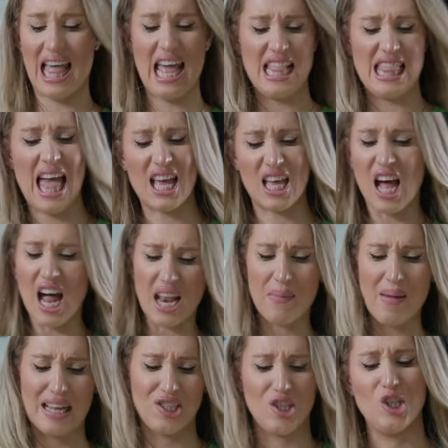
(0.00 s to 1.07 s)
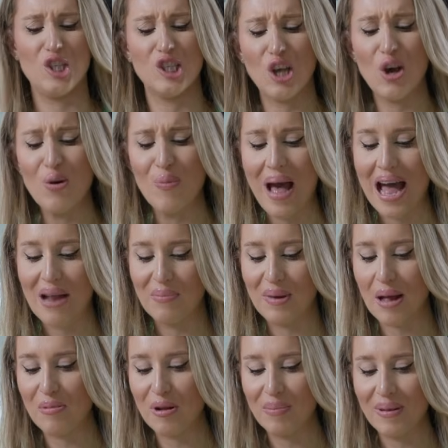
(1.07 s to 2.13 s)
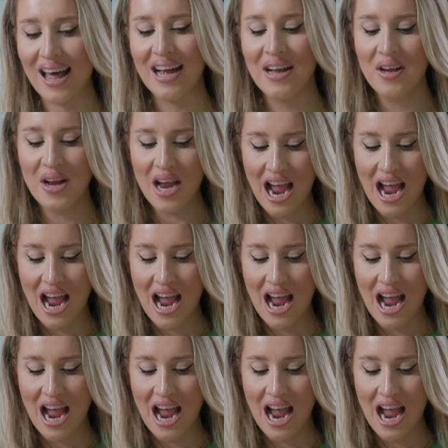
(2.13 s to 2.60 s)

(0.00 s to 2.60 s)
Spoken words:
like, color match is so bad, blah, blah, blah.